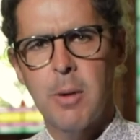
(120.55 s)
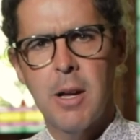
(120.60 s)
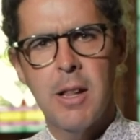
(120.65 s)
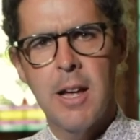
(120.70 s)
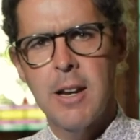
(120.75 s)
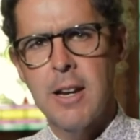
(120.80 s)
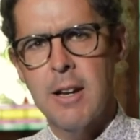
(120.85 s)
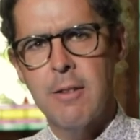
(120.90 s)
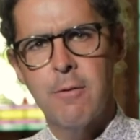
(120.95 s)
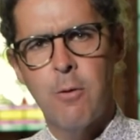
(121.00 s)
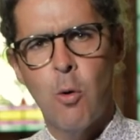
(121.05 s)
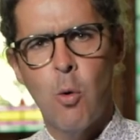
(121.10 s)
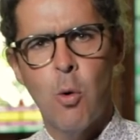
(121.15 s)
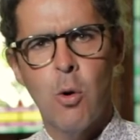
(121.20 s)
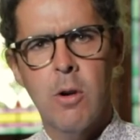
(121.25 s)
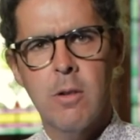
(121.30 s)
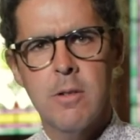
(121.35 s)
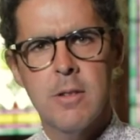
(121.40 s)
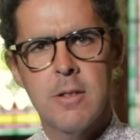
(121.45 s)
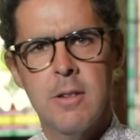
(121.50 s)
by lightning
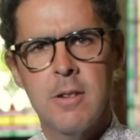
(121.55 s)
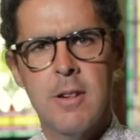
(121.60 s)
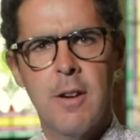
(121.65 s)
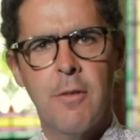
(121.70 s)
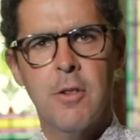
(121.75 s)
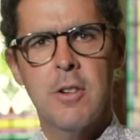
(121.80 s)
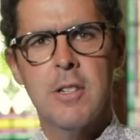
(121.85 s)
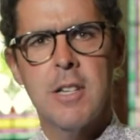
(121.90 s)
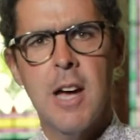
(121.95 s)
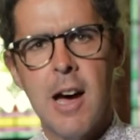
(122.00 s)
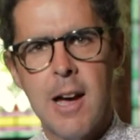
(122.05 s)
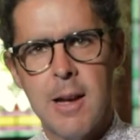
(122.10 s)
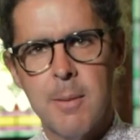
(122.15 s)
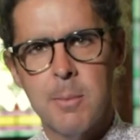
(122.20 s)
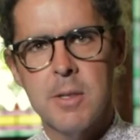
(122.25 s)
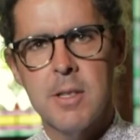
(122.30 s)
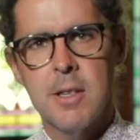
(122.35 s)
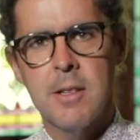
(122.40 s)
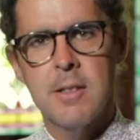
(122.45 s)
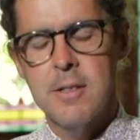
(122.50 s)
4 different
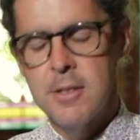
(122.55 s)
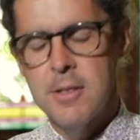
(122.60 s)
times and